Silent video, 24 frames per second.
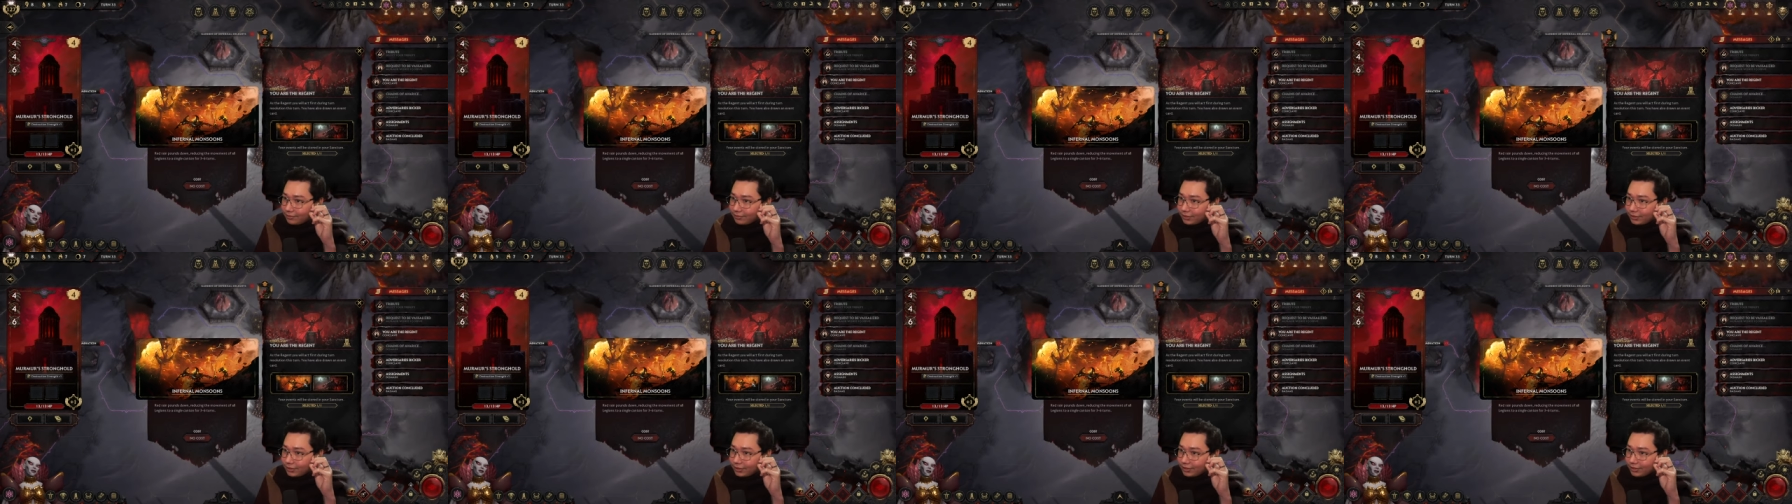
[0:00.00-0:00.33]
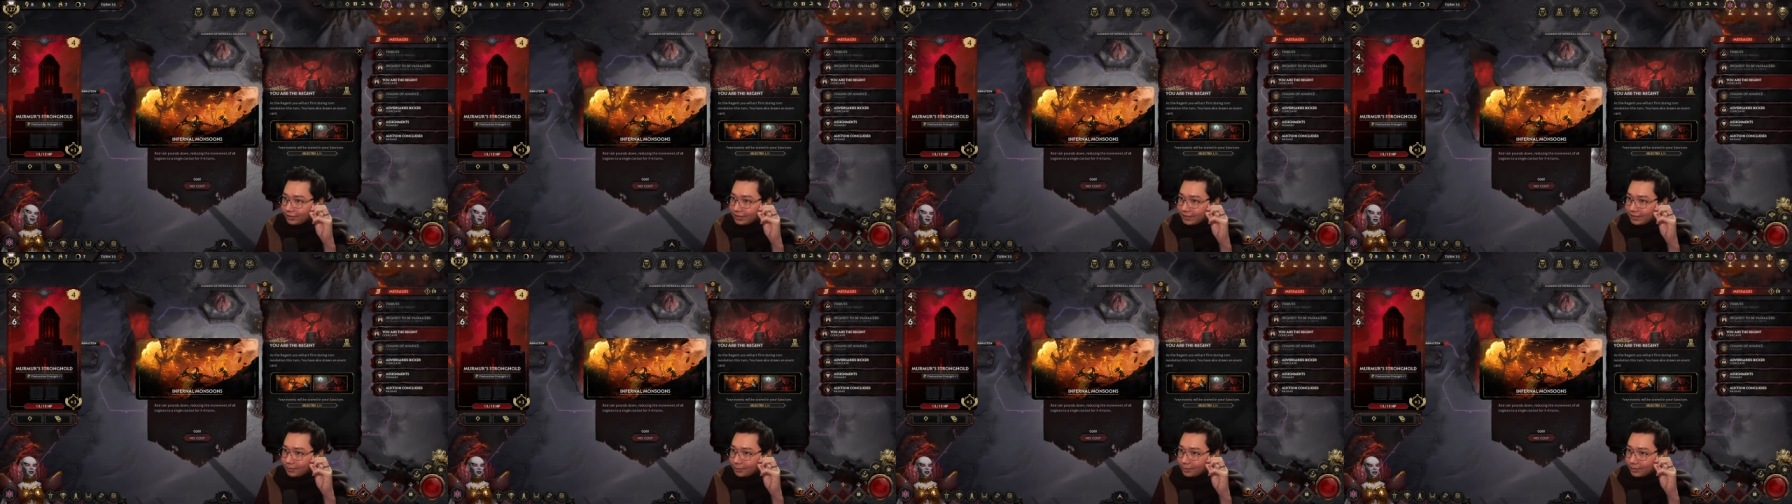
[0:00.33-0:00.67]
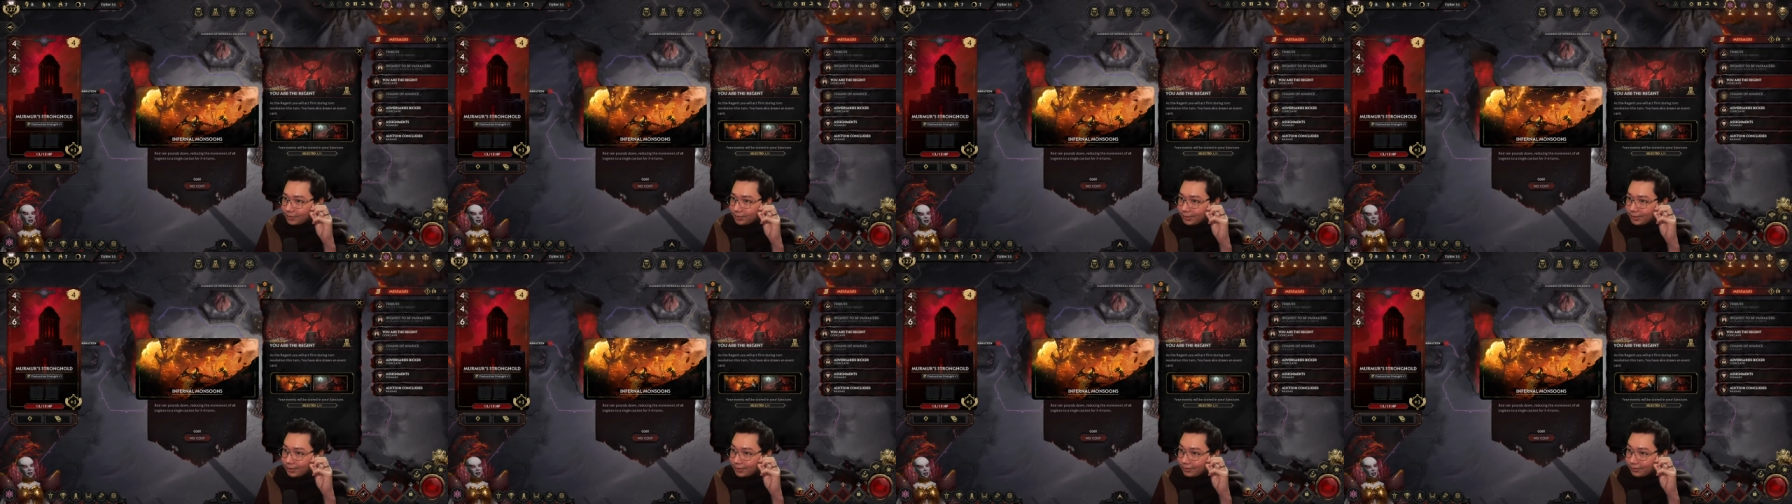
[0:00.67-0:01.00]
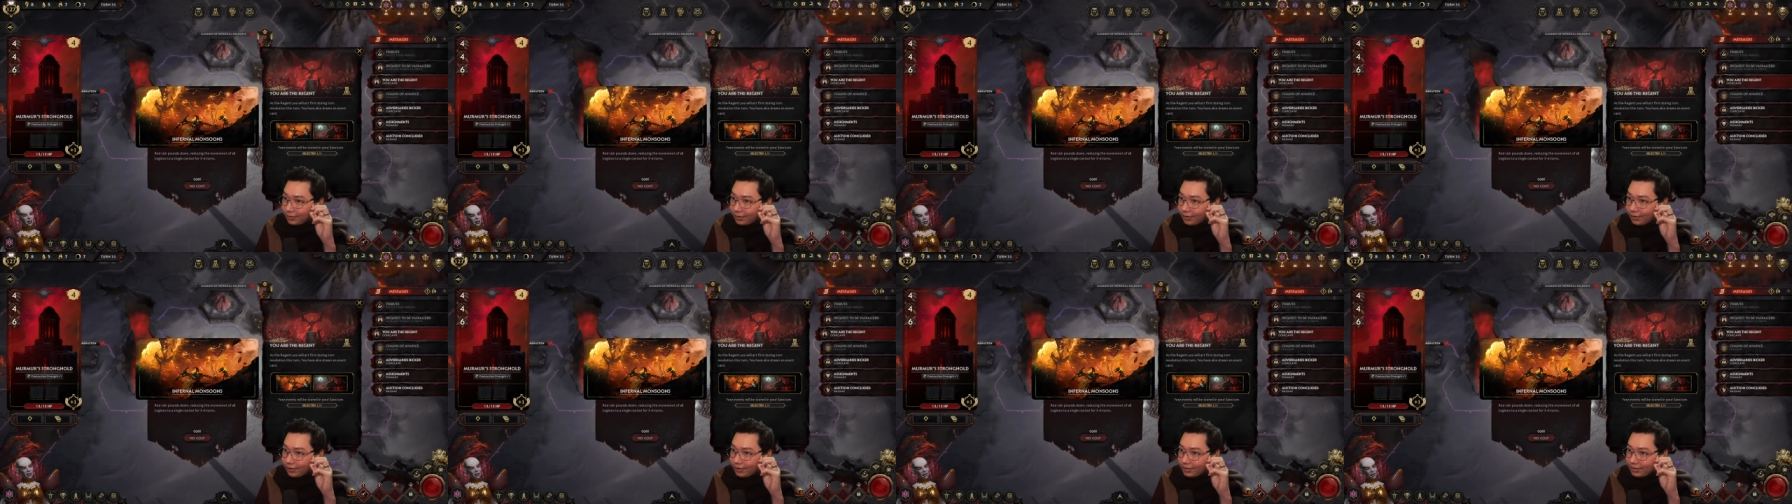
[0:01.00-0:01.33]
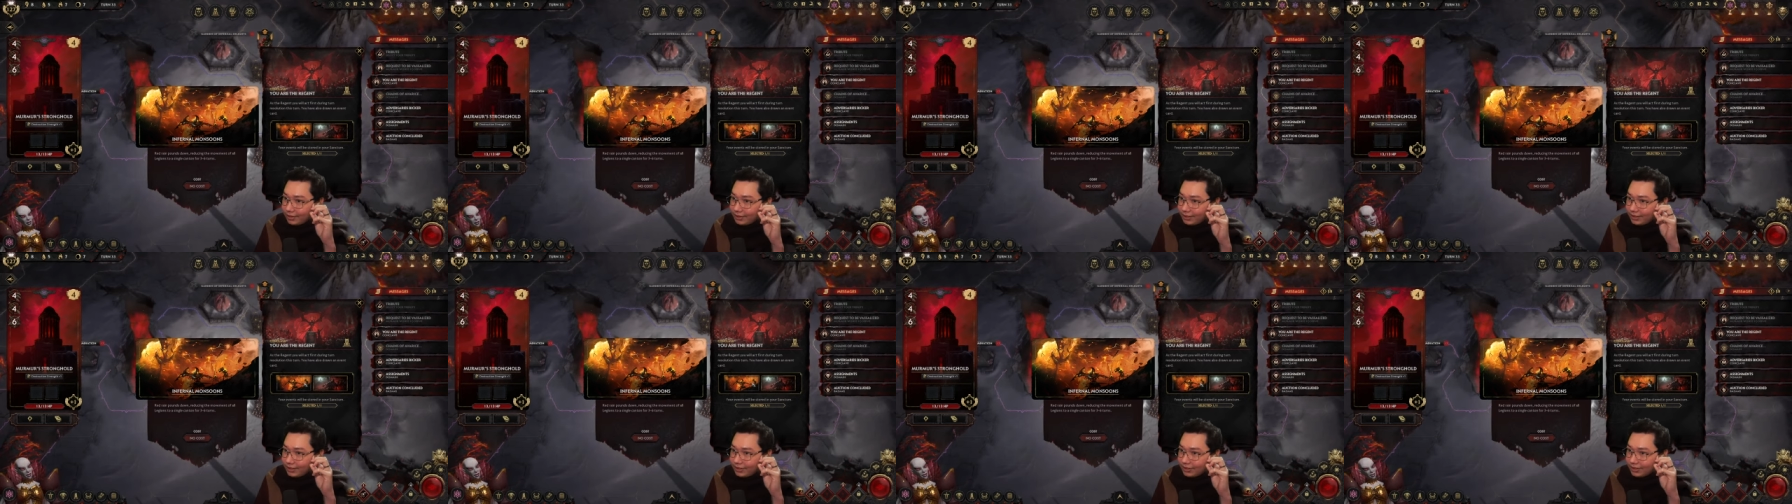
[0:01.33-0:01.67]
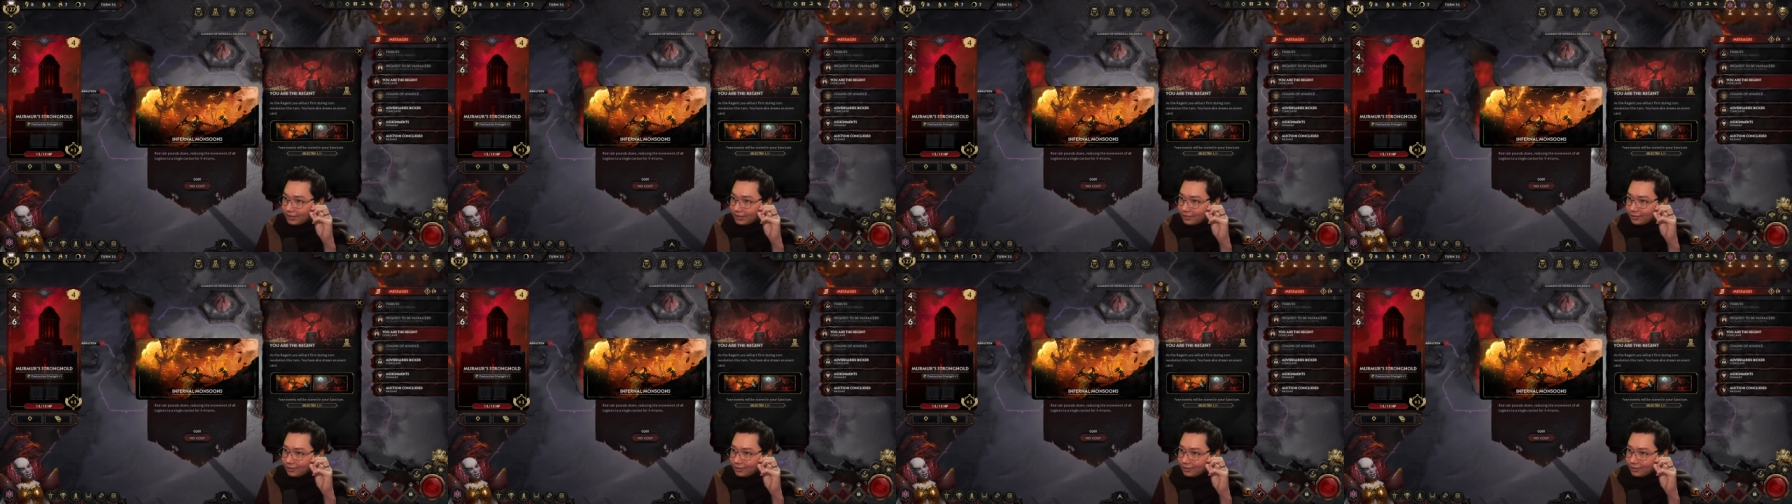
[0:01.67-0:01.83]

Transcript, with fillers: reducing the movement of all legions